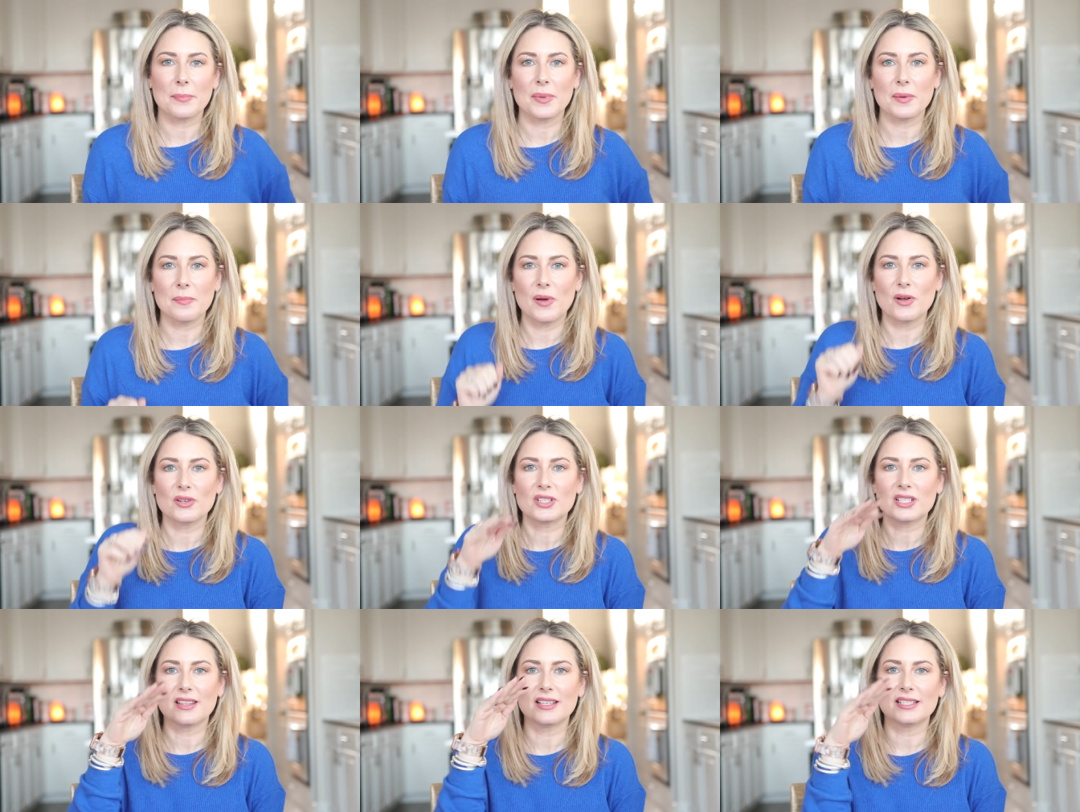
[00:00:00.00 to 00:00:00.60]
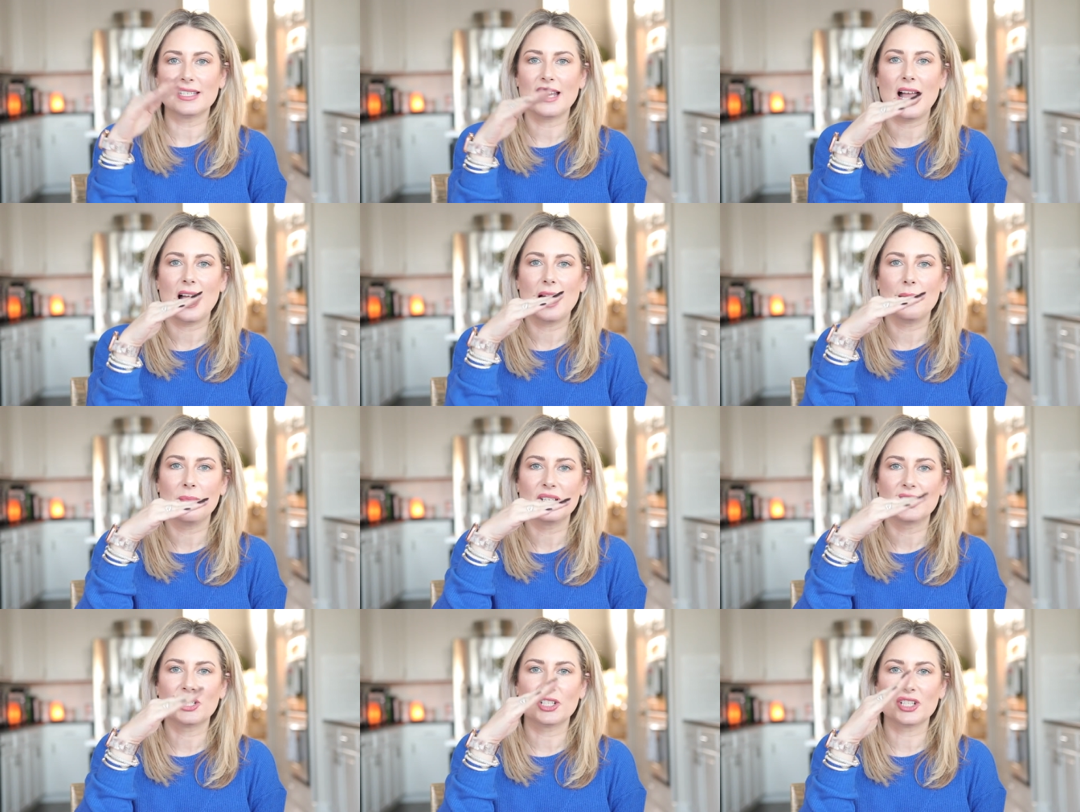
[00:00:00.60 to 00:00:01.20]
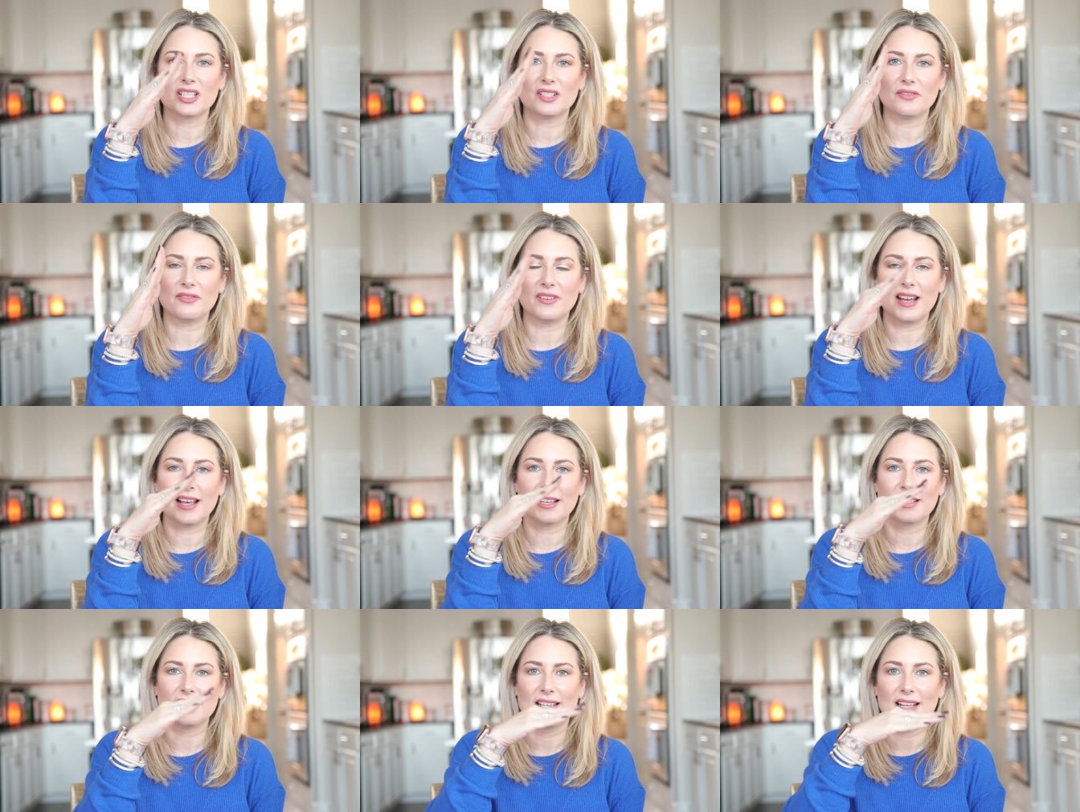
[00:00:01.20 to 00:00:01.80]
but most of the time it's just
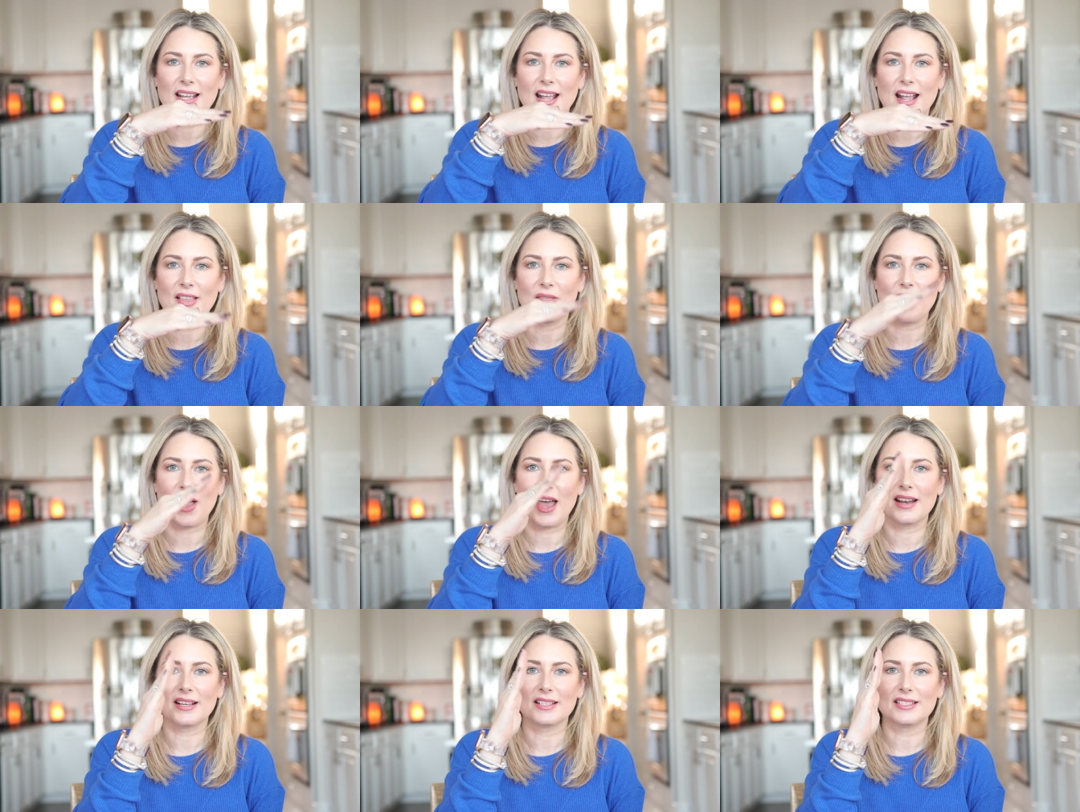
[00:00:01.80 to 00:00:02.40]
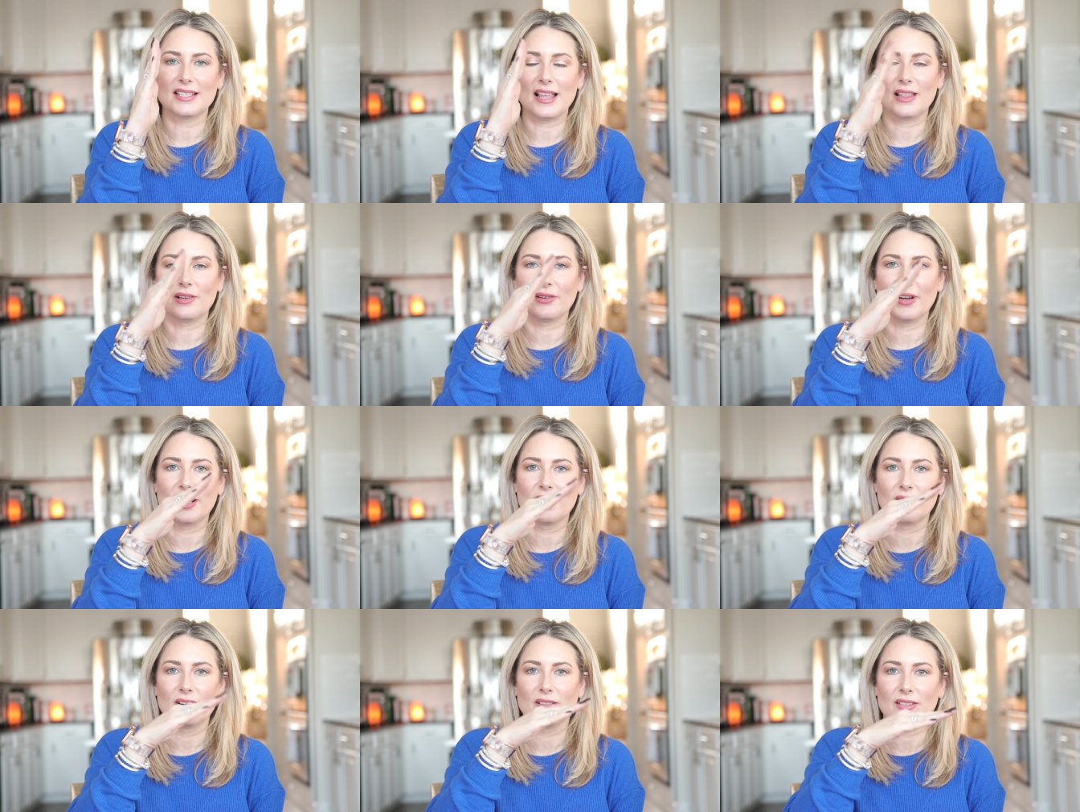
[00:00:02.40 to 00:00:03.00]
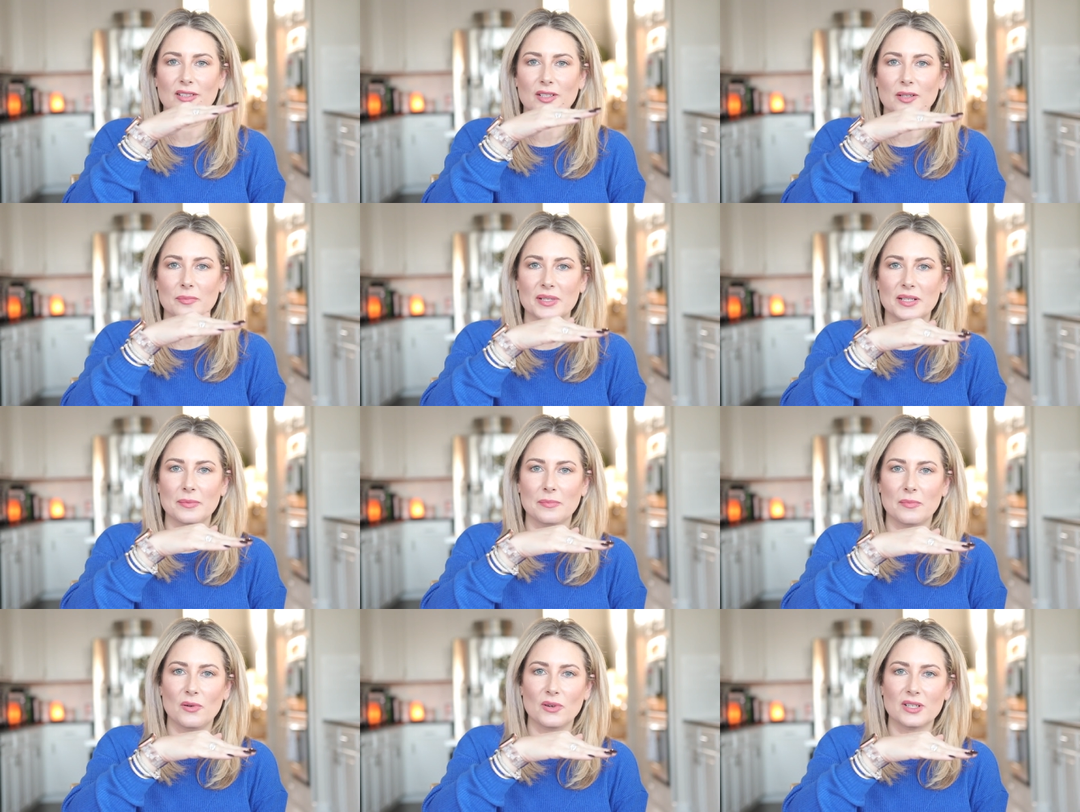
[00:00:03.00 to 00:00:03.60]
finessing that accelerator a little
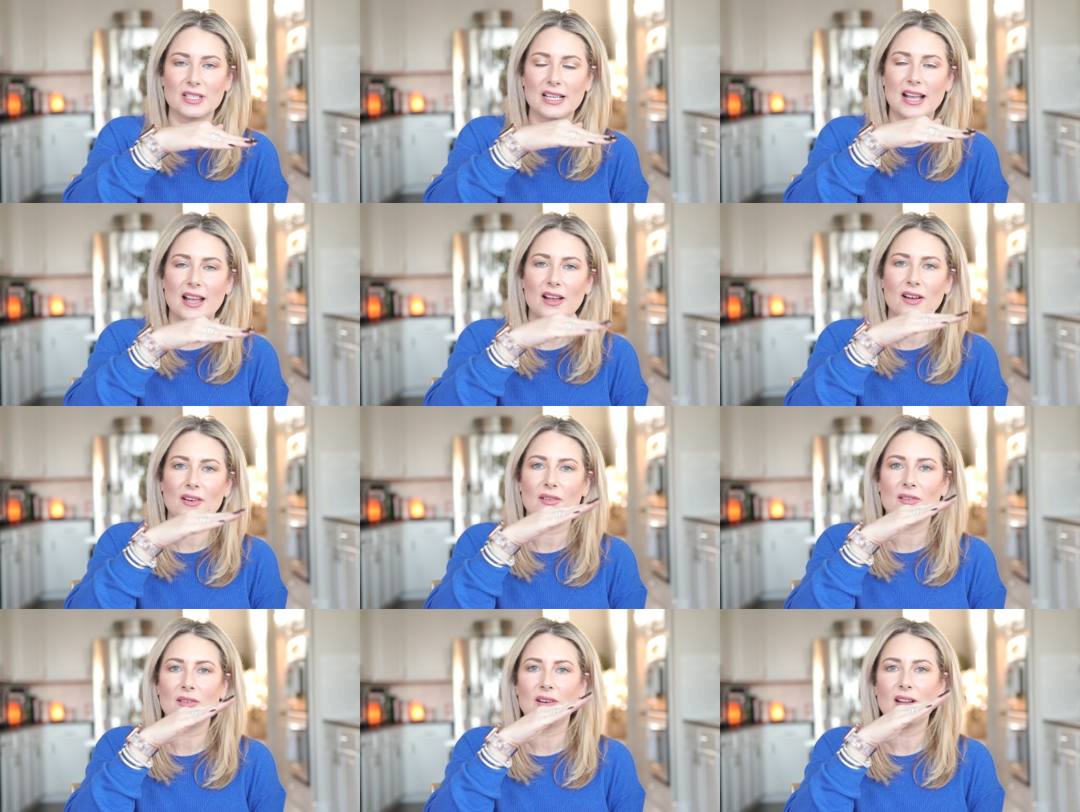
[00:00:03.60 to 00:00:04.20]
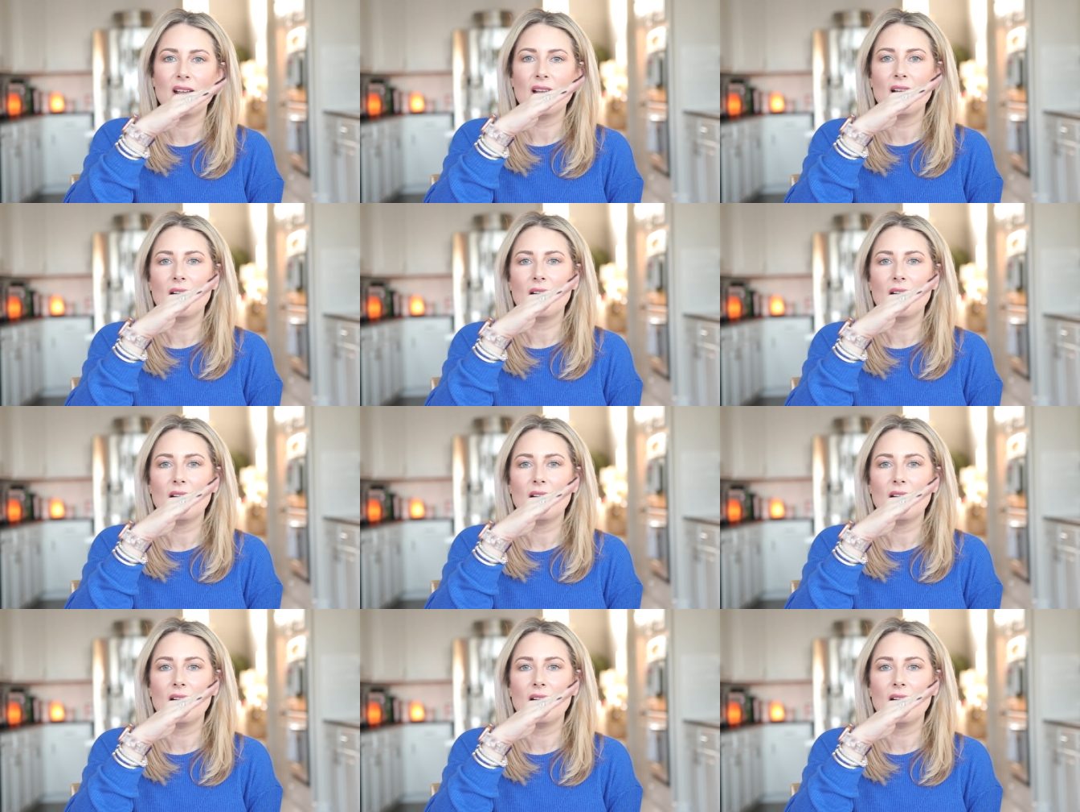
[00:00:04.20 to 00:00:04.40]
bit more down,